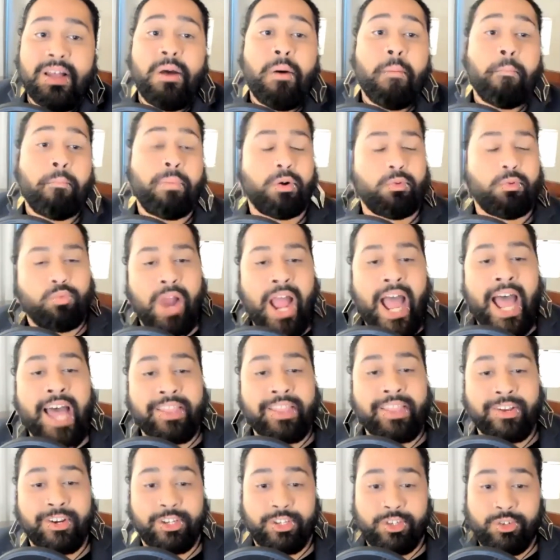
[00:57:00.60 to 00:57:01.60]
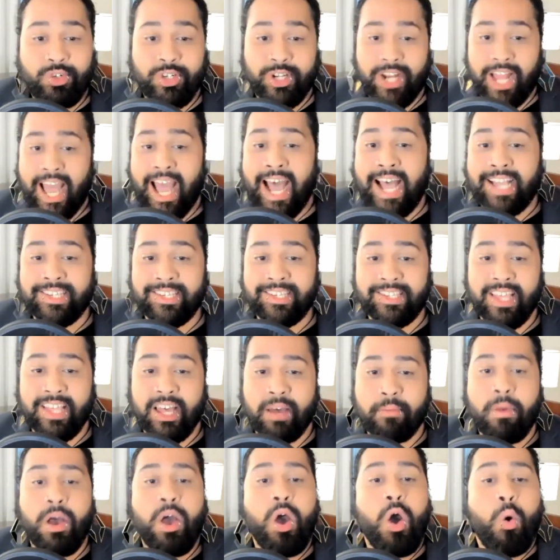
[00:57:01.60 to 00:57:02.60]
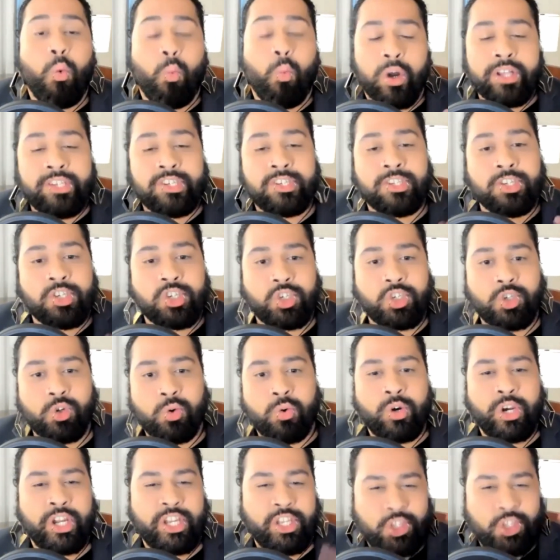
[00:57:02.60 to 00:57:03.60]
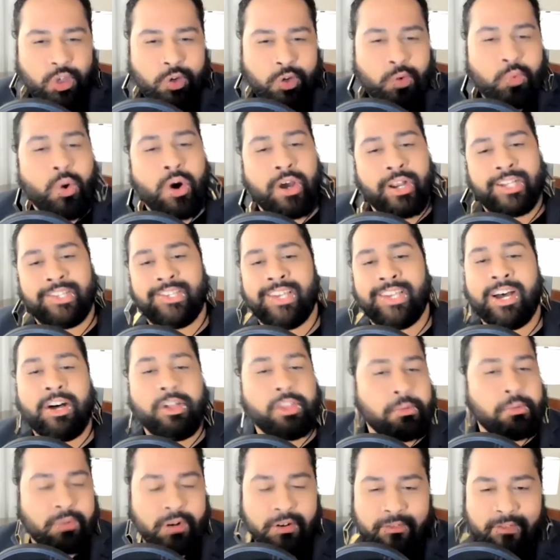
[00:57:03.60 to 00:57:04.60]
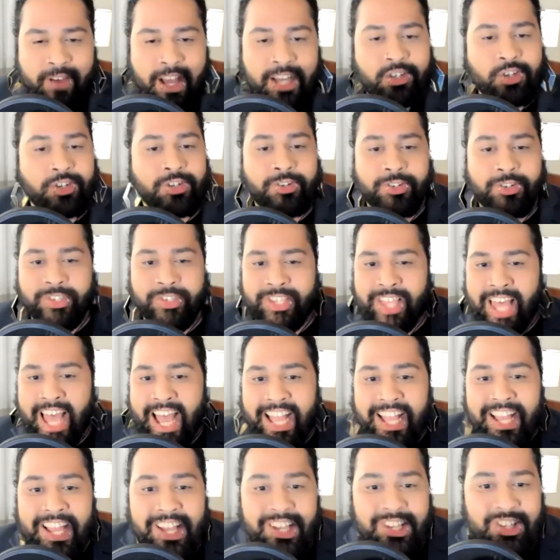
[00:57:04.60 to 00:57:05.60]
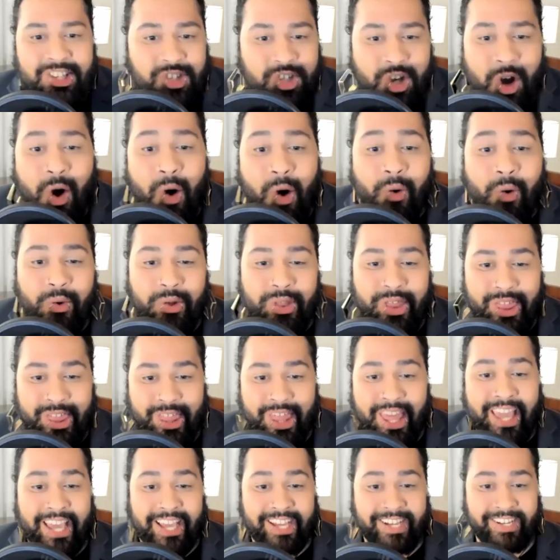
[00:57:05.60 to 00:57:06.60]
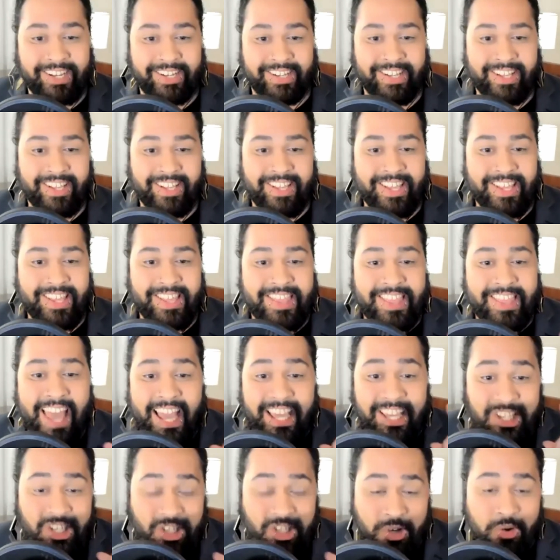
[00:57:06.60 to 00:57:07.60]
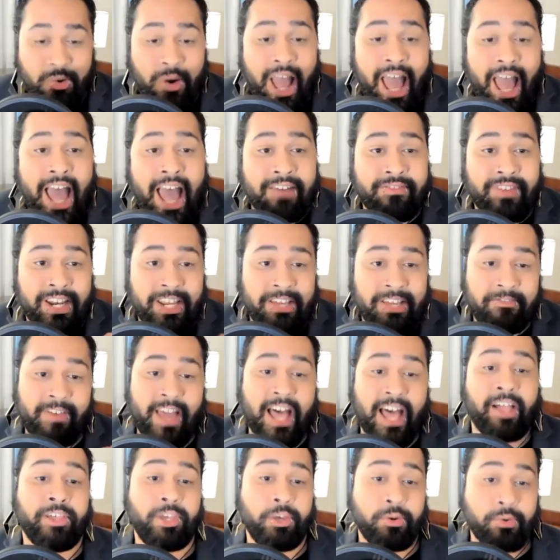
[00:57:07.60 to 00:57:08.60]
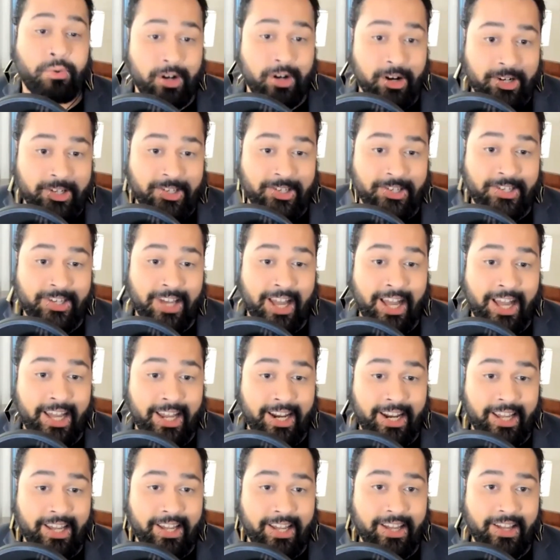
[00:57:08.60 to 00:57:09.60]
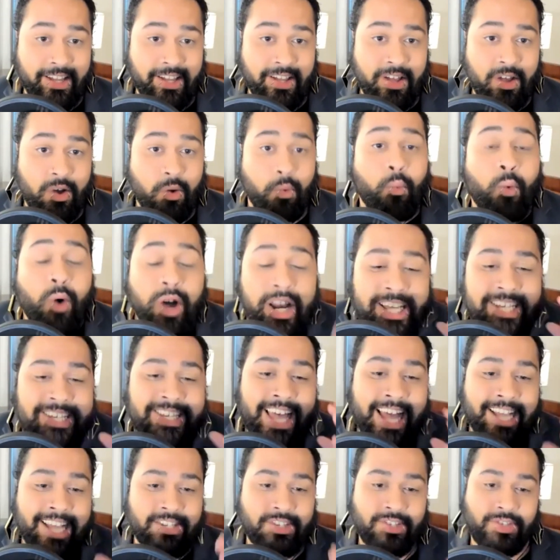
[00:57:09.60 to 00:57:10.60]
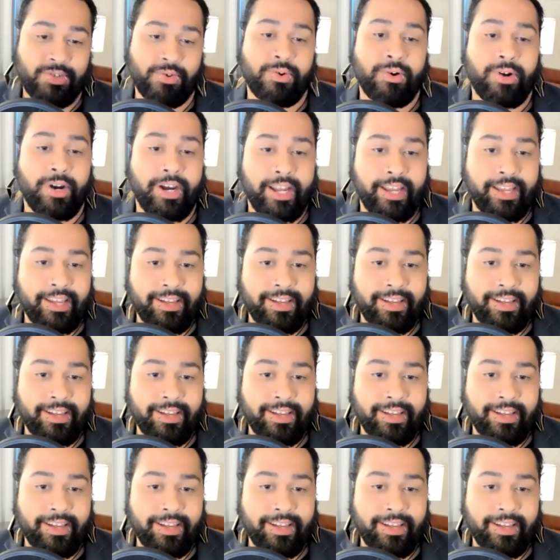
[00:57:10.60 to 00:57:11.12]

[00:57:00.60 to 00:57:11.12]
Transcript: But rather you should ask them, what's the story you want to tell the professionals that don't think that you have any value in our society? What is that story?